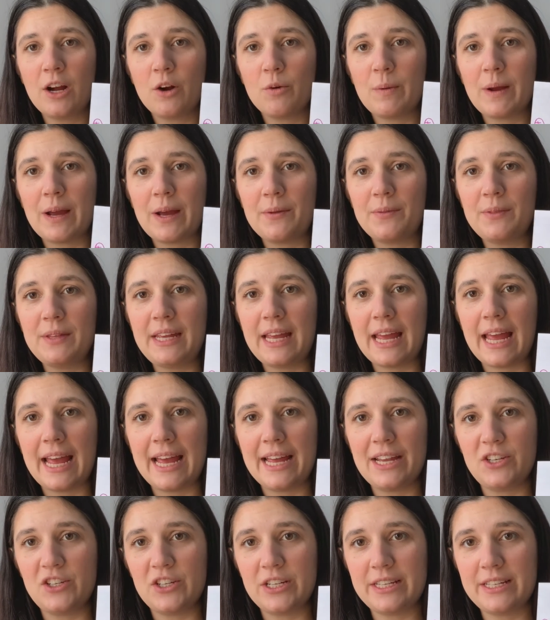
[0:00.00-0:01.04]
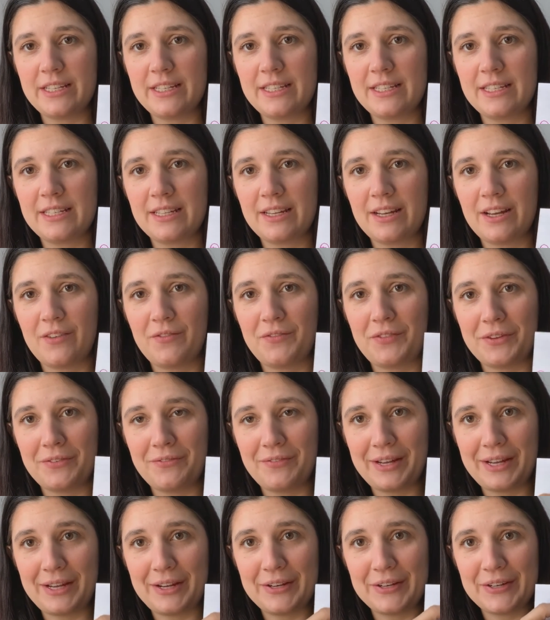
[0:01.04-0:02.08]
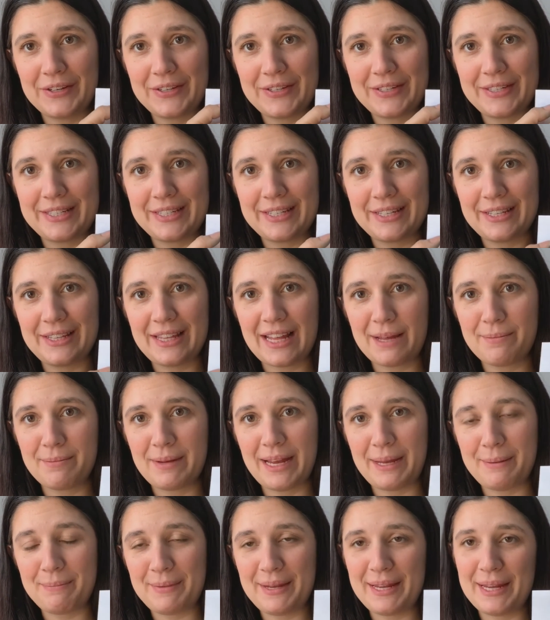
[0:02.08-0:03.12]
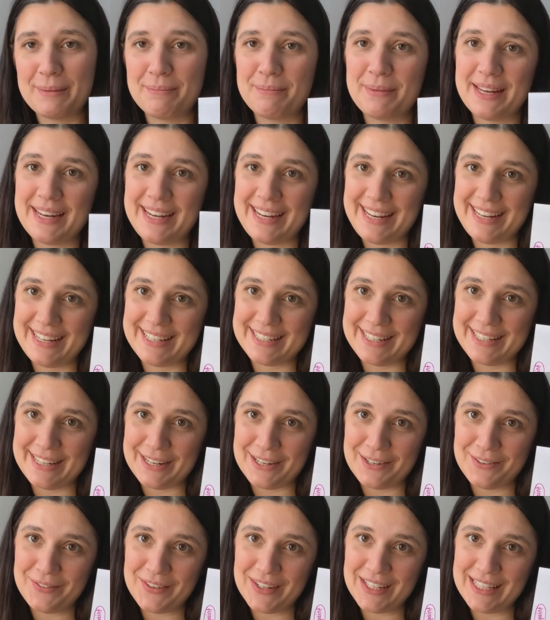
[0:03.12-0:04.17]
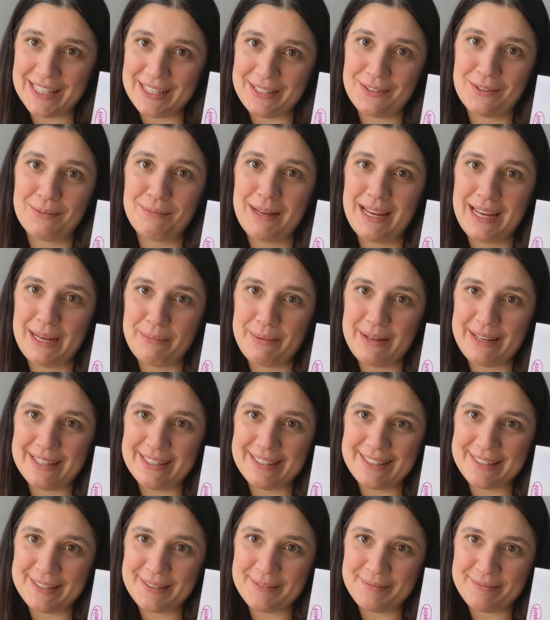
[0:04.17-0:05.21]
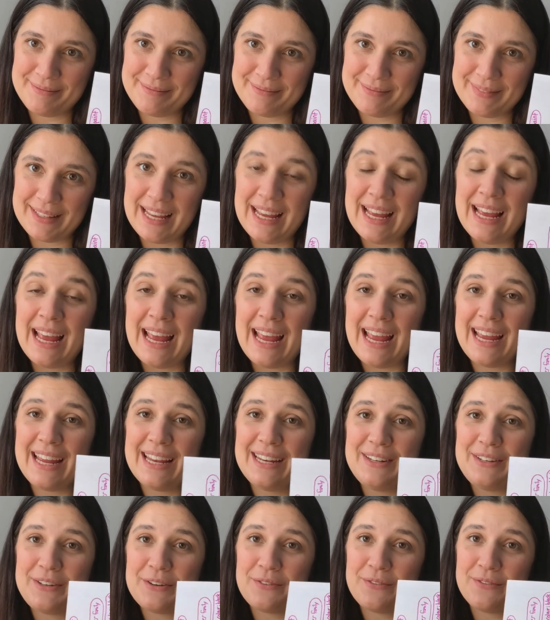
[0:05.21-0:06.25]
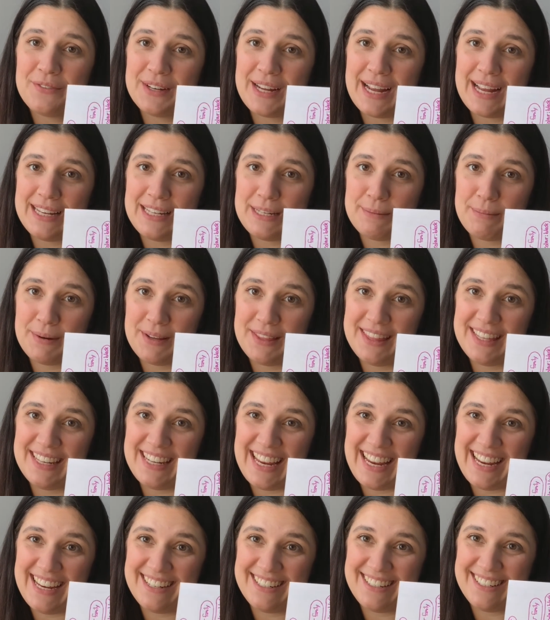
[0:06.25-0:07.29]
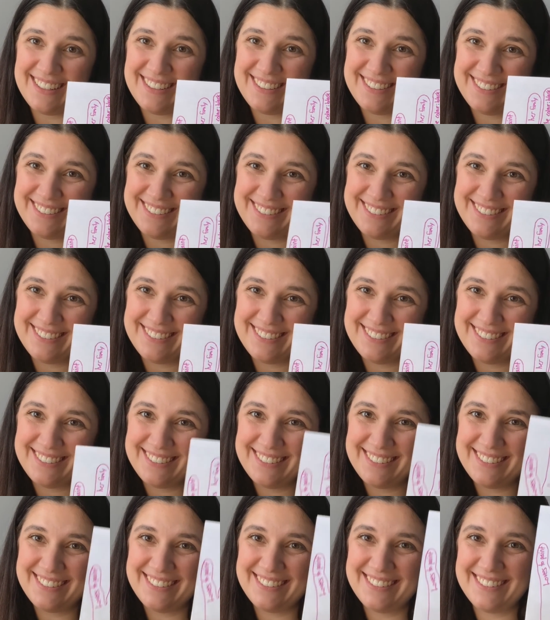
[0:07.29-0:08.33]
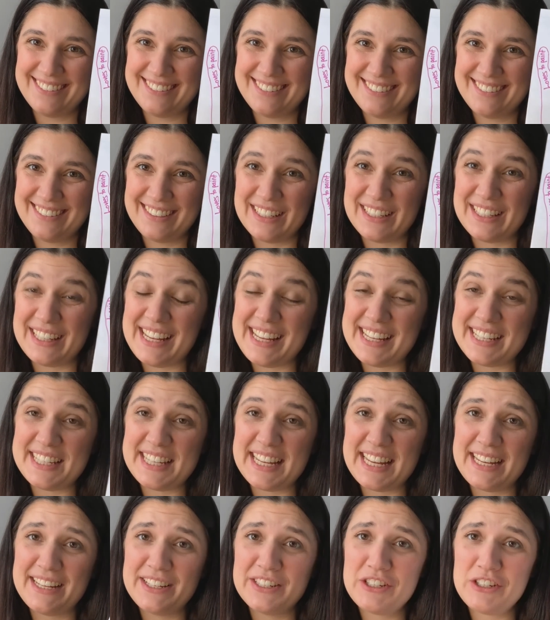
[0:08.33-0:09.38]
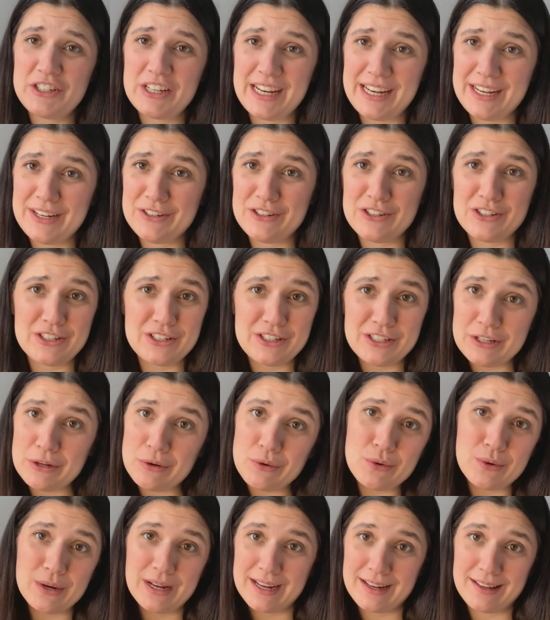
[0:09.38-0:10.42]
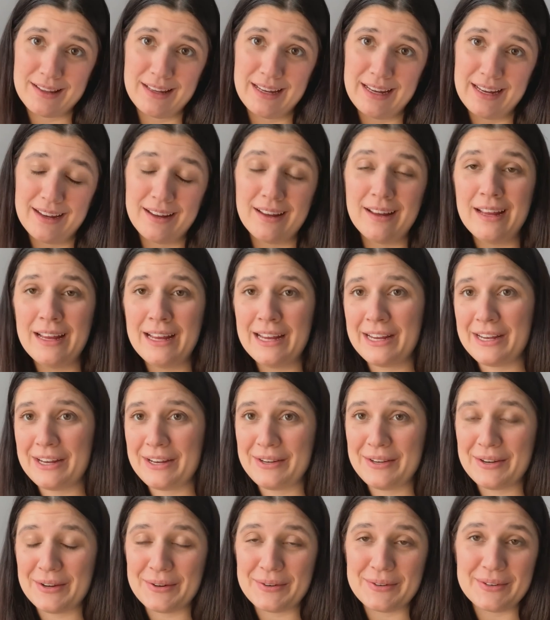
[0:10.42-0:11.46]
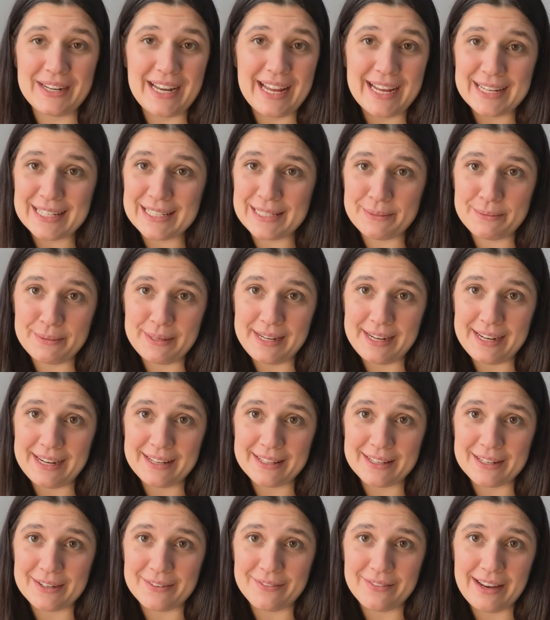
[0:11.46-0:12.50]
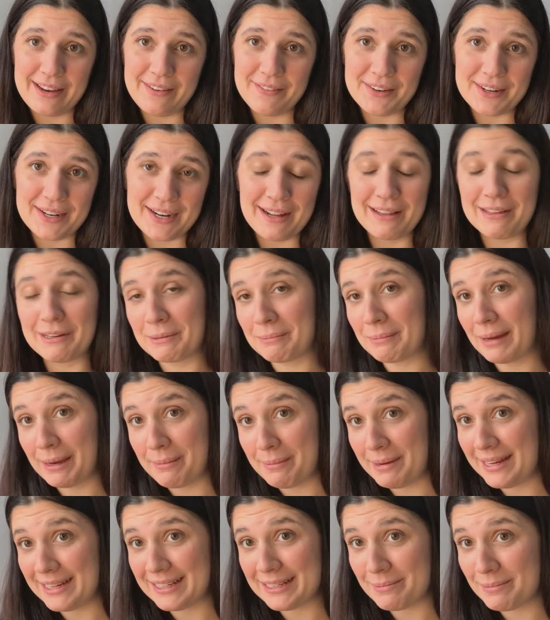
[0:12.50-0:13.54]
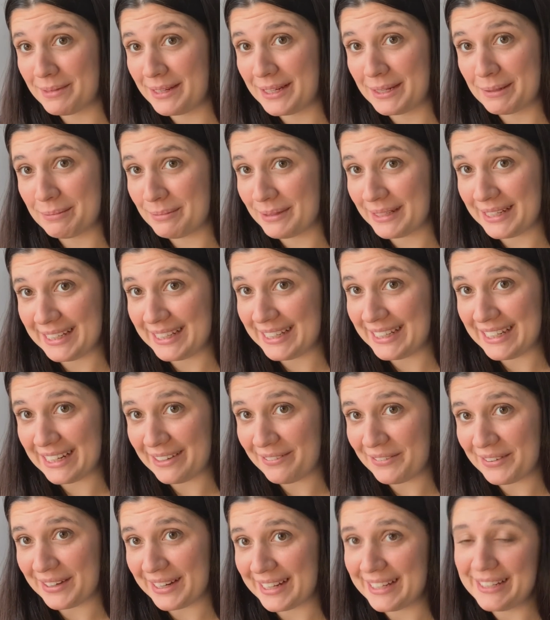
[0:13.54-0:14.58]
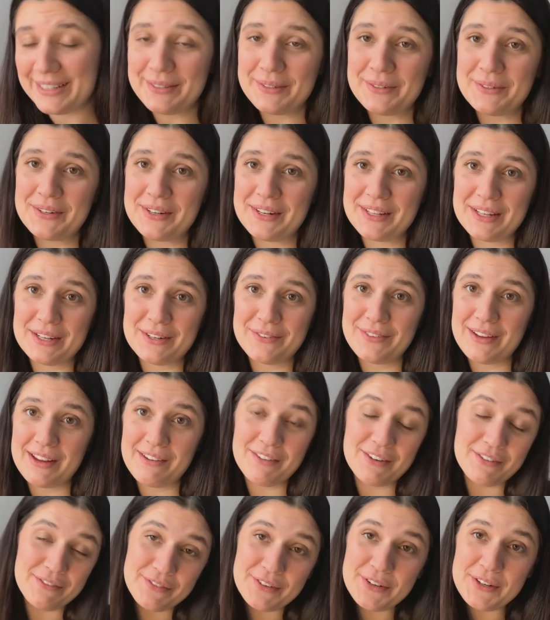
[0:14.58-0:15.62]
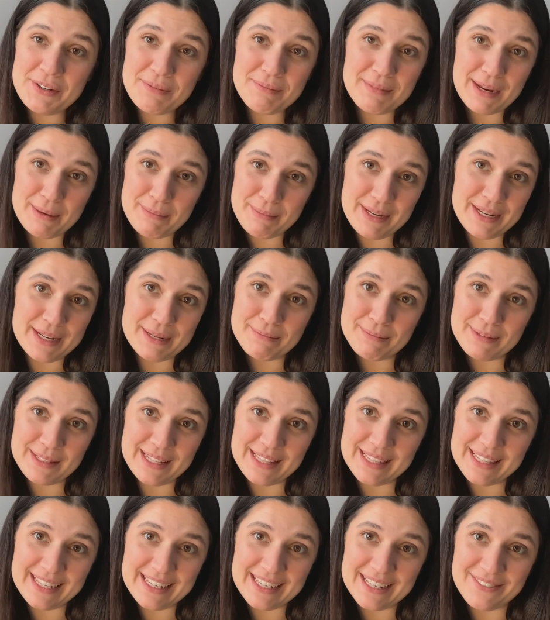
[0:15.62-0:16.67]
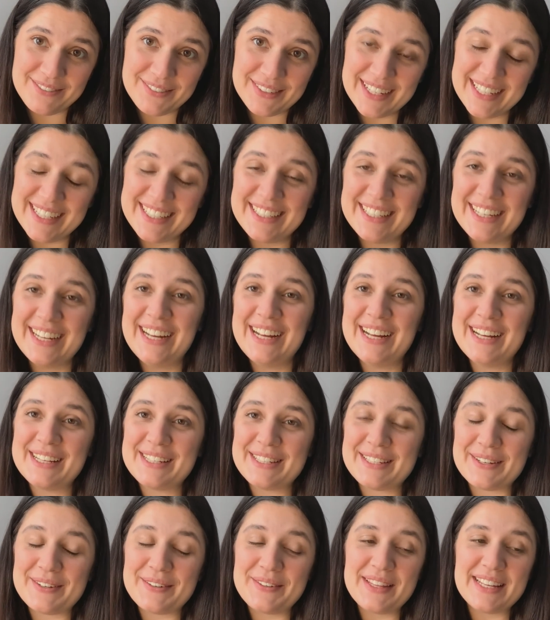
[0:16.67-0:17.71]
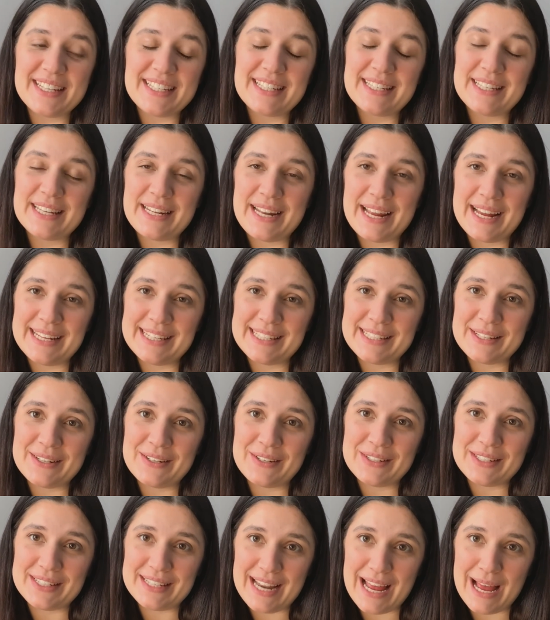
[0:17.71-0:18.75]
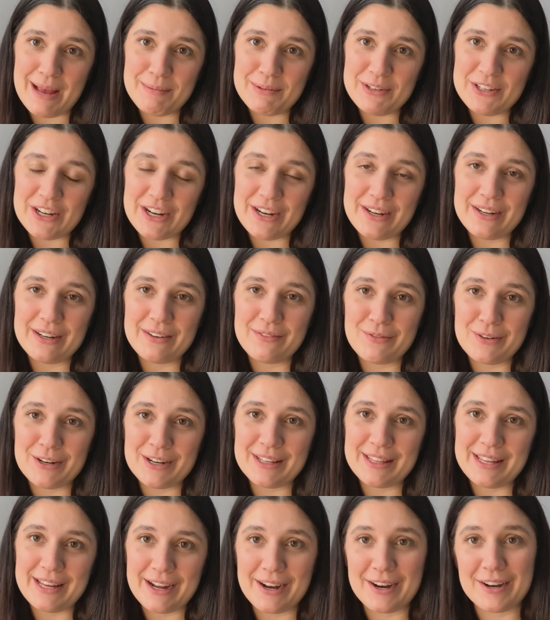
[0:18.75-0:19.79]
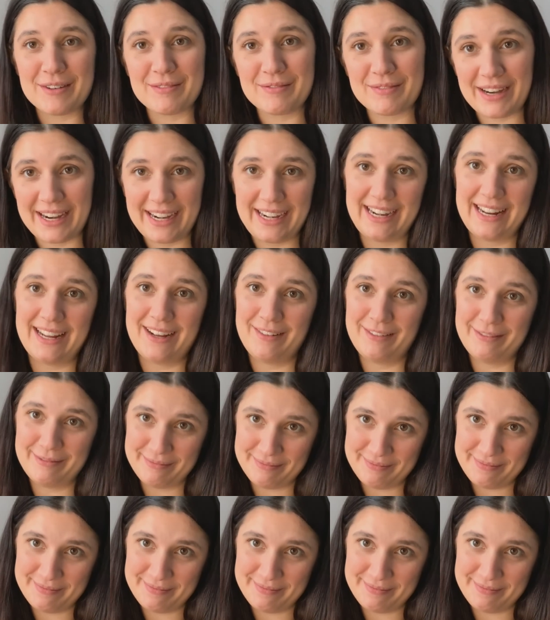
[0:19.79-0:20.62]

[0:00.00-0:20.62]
around the edges of the fingers. That might be a bit easier for little babies. And don't forget to put the date. These things change so quickly. You know, next week their favorite color might be something completely different, or their favorite food might be completely different. So this is a nice little snapshot of where they are right now.